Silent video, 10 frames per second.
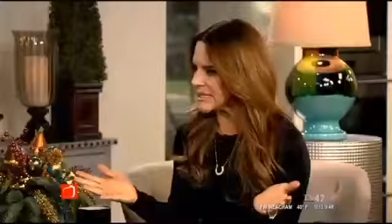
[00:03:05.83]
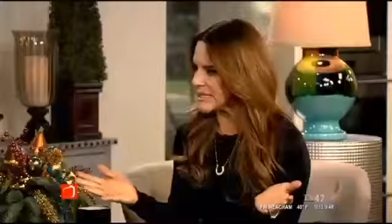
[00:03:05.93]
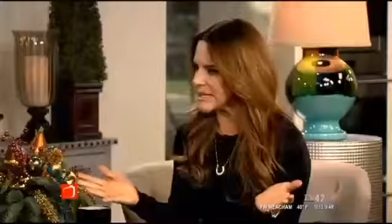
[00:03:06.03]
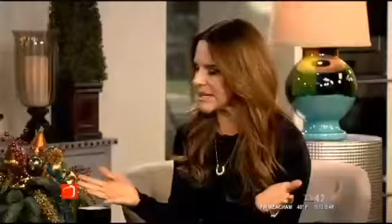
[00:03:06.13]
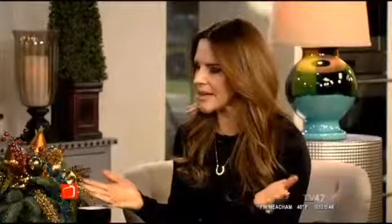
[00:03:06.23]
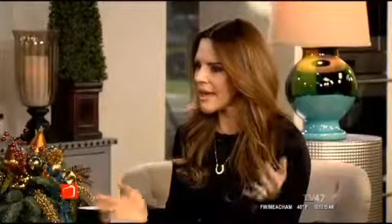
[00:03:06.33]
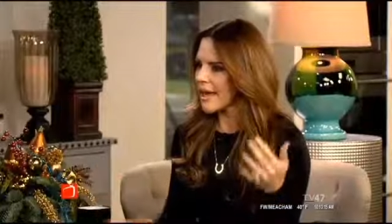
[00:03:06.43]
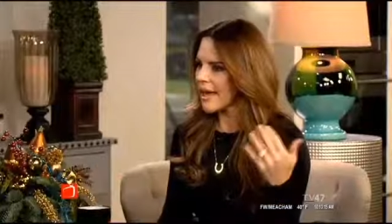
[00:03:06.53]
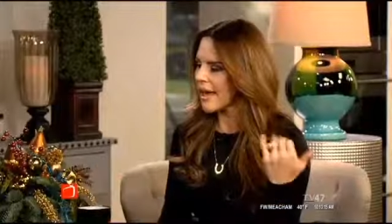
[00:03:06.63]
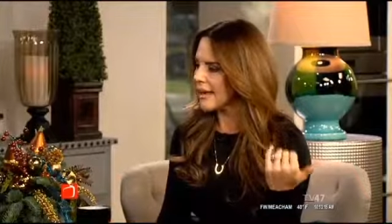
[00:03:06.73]
season mm
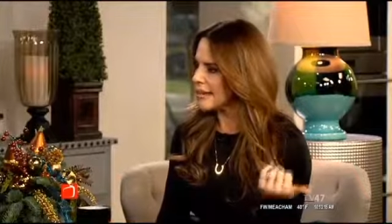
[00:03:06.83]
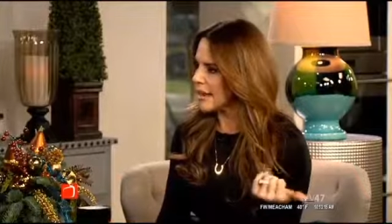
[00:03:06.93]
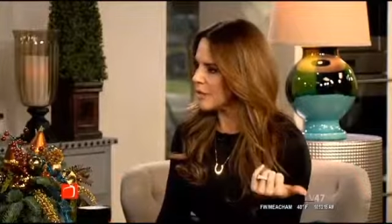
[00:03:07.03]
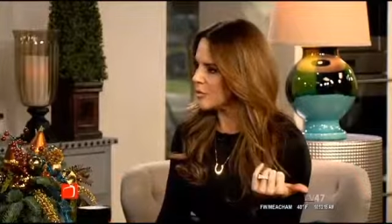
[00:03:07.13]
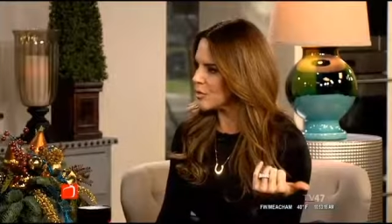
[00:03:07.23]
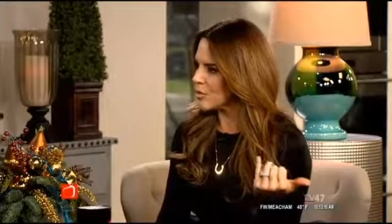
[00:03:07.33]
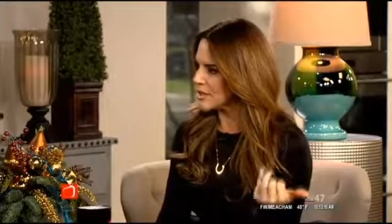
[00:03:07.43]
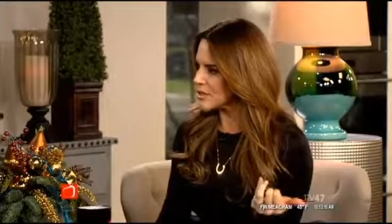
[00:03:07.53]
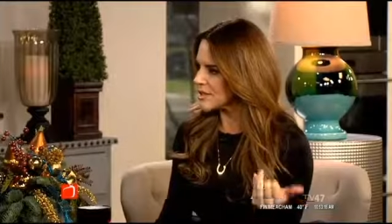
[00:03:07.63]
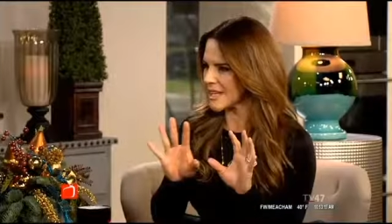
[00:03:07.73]
-hmm. at. Uh
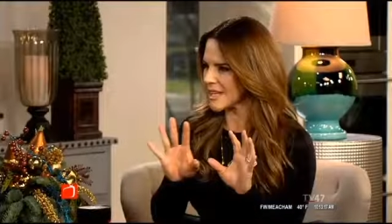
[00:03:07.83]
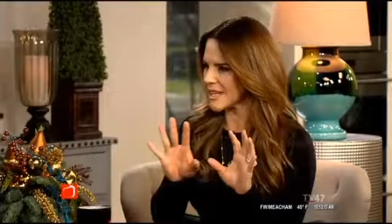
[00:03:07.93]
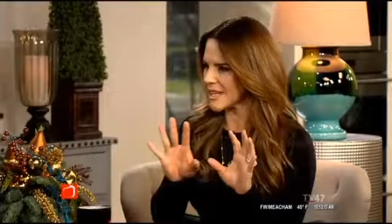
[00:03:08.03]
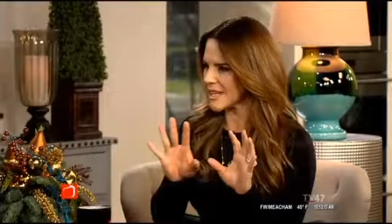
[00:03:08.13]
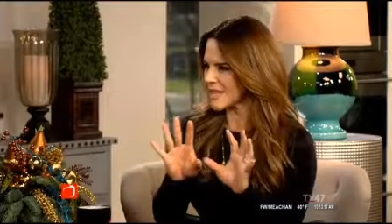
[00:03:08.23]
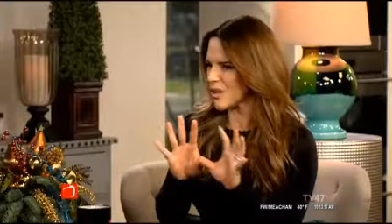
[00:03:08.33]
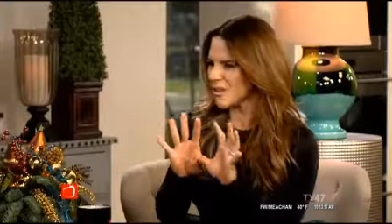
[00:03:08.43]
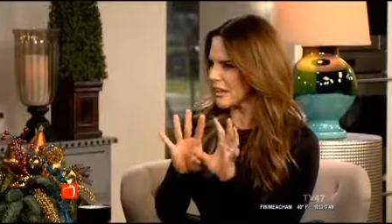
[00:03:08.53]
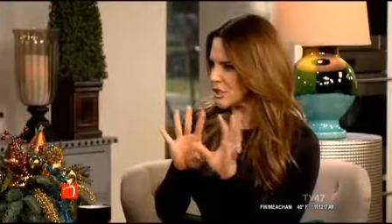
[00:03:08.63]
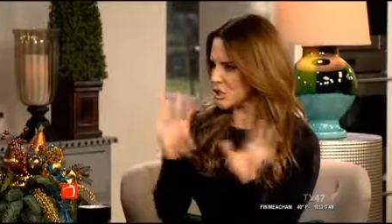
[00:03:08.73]

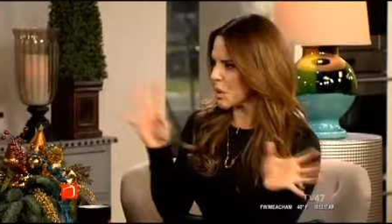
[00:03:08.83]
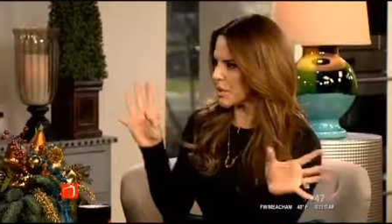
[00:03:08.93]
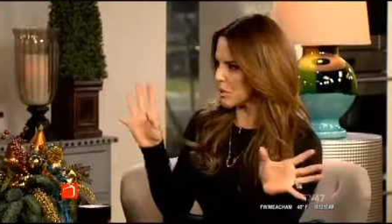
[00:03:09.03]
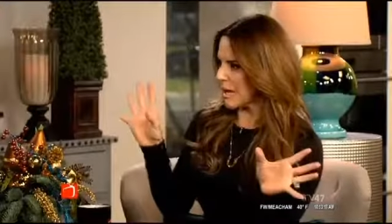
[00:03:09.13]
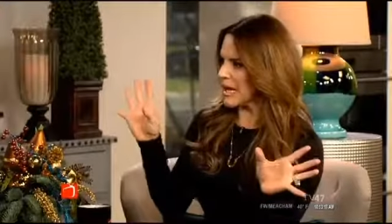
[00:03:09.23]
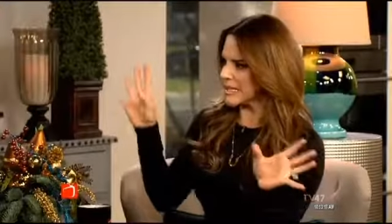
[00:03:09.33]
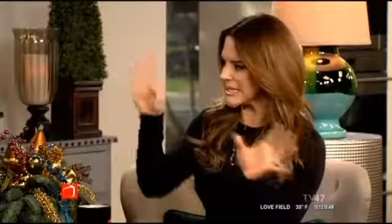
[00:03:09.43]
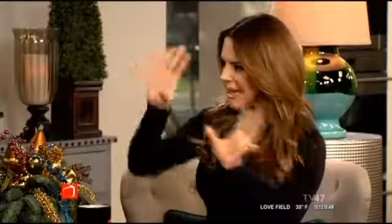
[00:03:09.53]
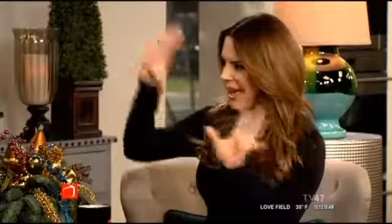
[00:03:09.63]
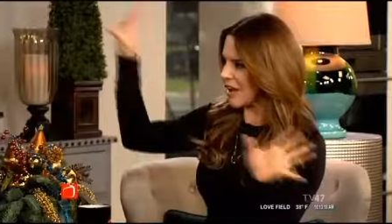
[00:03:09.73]
like 200
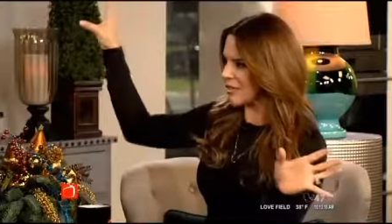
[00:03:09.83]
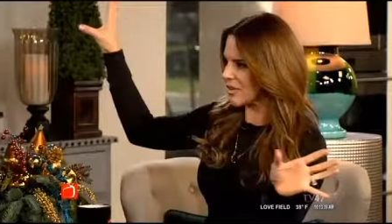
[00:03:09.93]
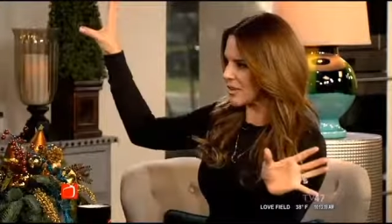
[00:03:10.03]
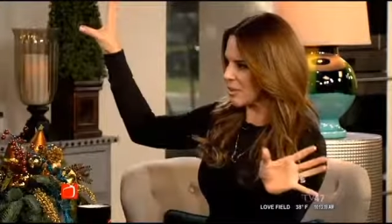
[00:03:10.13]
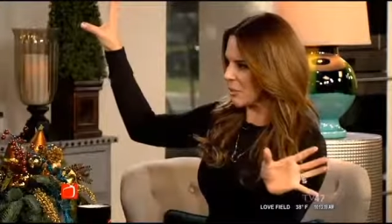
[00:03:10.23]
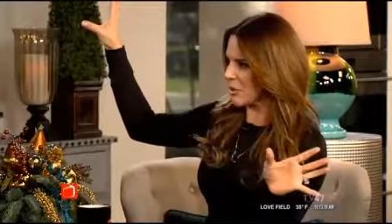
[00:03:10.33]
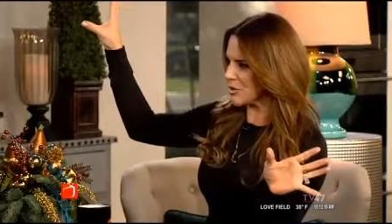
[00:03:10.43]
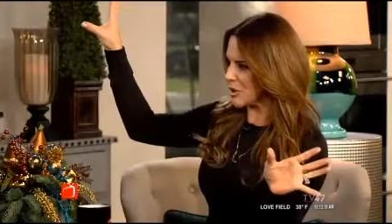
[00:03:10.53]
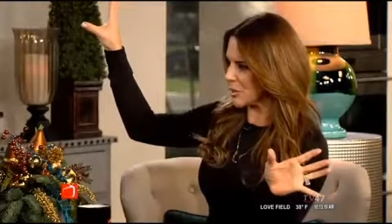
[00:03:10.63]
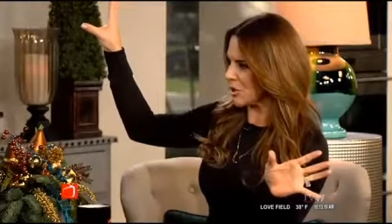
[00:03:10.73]
bucks to have uh, the
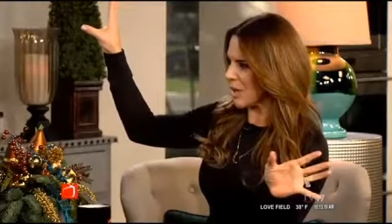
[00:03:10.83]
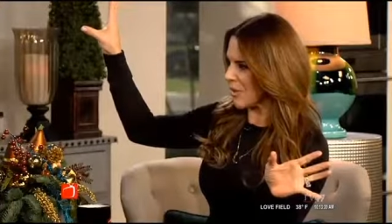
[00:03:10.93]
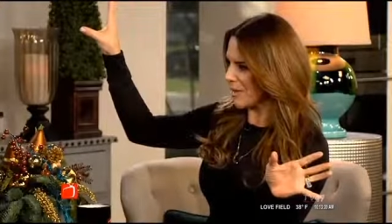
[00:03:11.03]
proposal put up